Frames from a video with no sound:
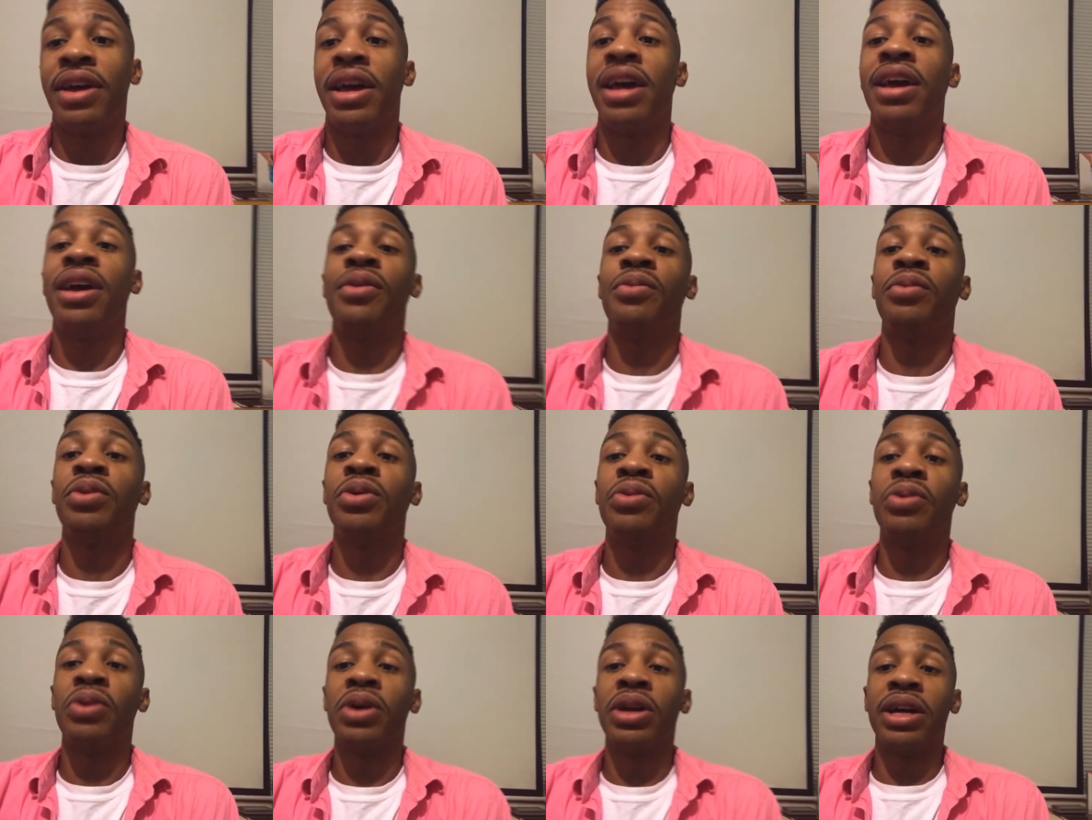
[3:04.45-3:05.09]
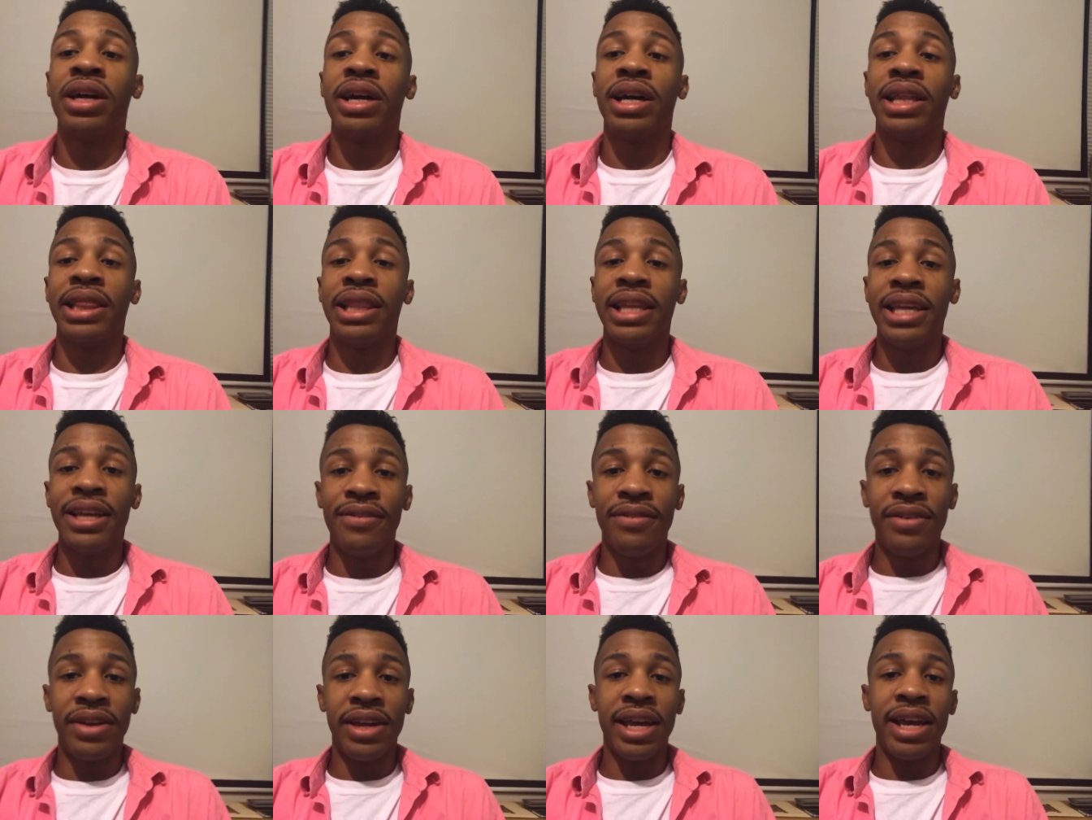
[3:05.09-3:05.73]
and we want to
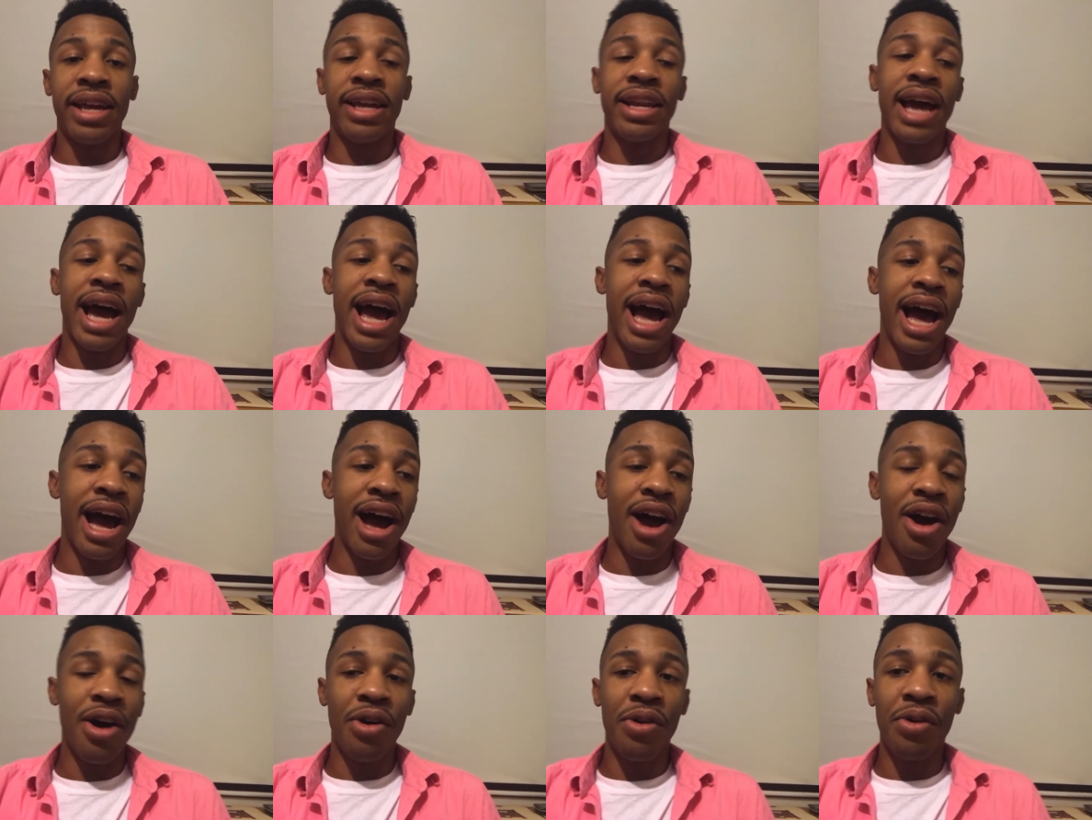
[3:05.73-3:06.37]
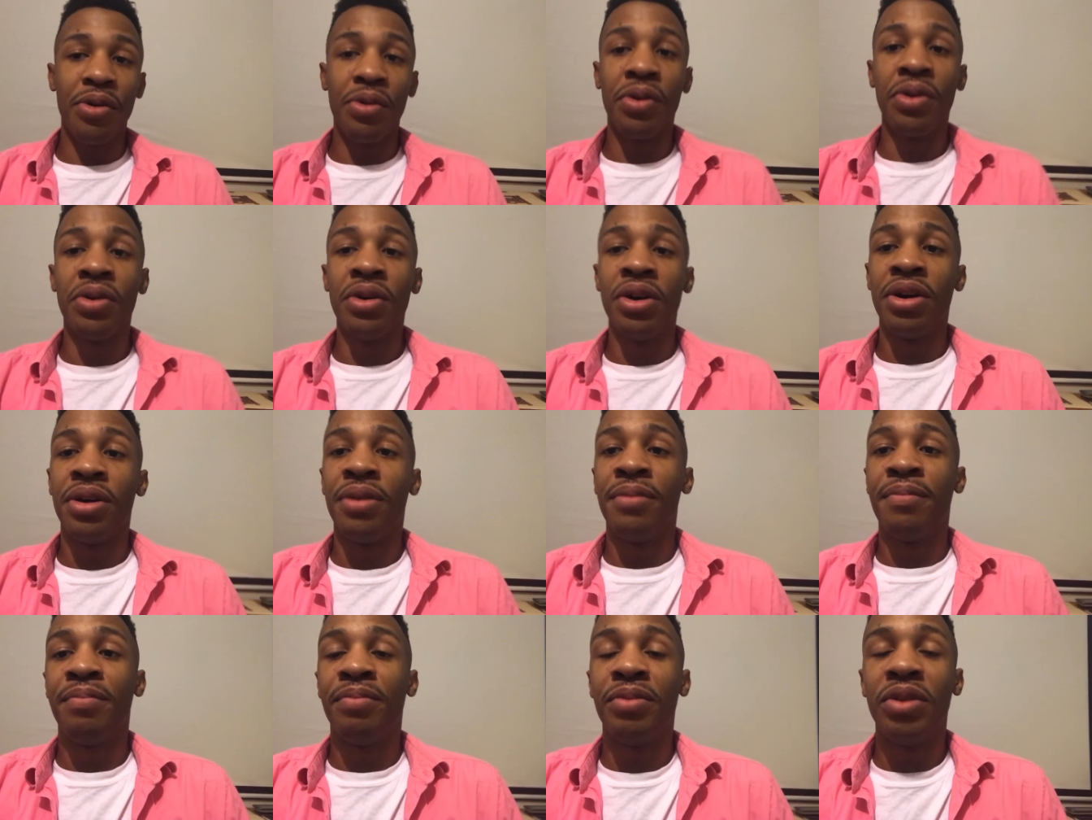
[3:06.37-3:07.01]
alleviate how
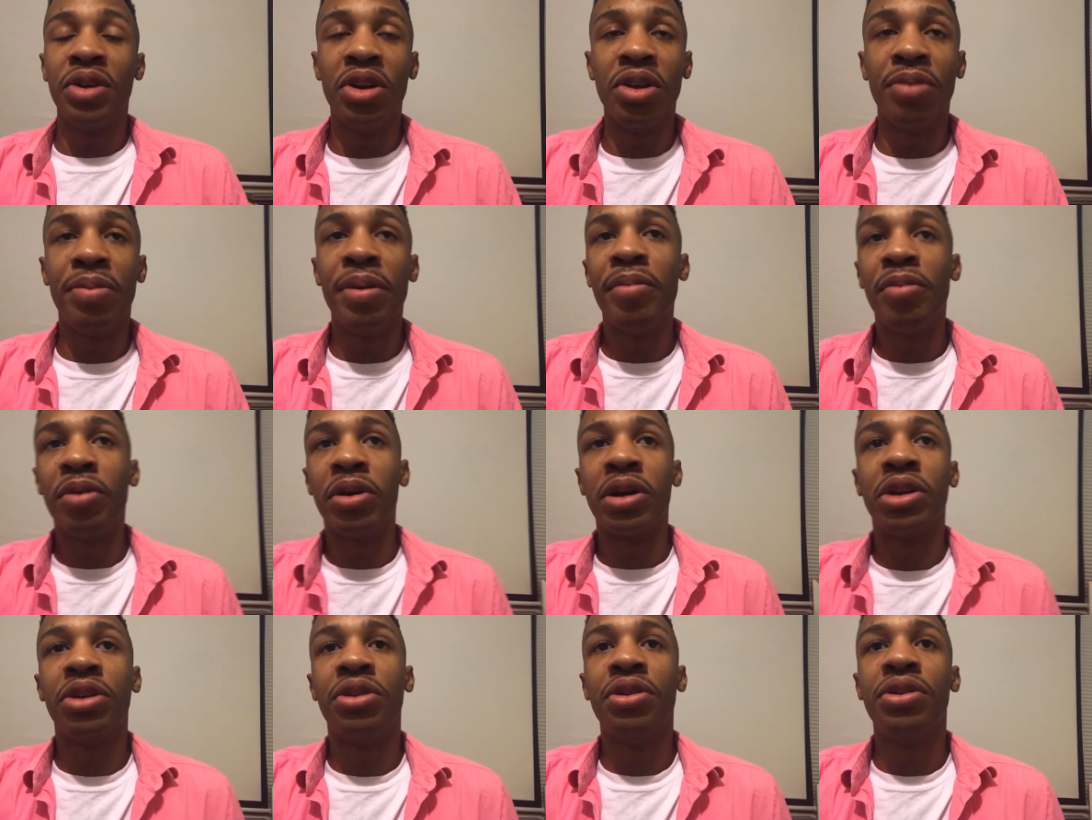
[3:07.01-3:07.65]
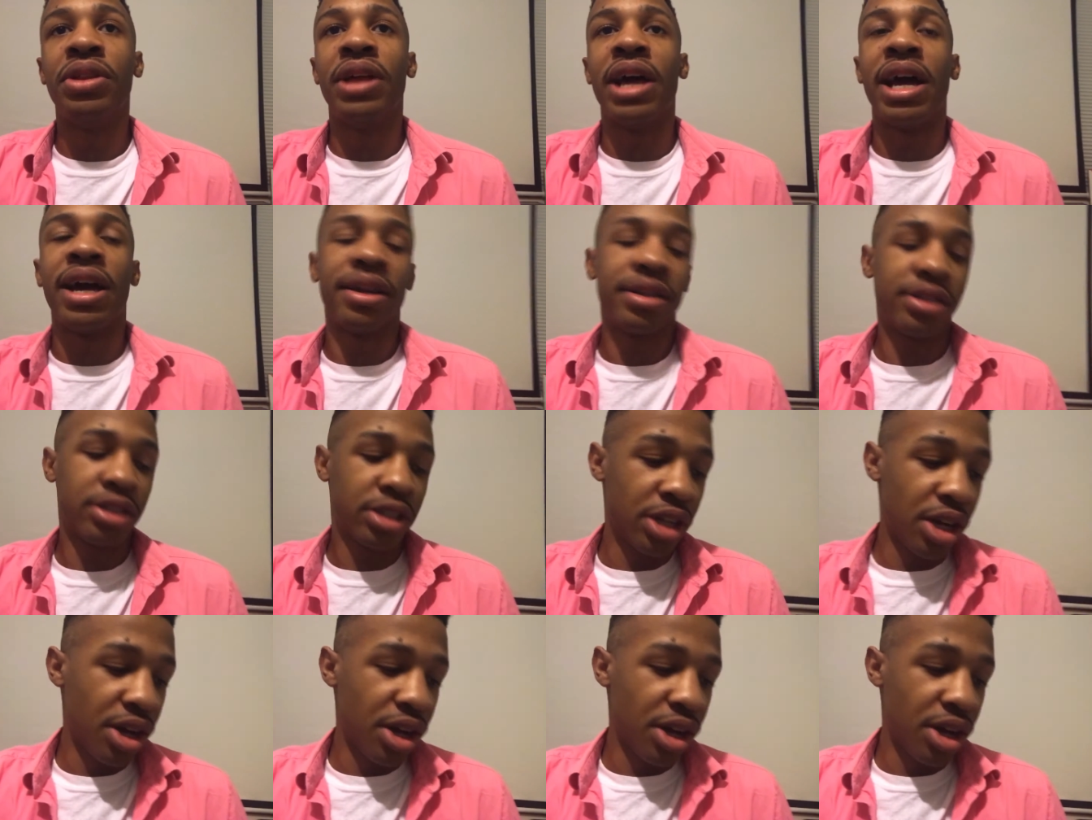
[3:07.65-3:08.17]
people could do that.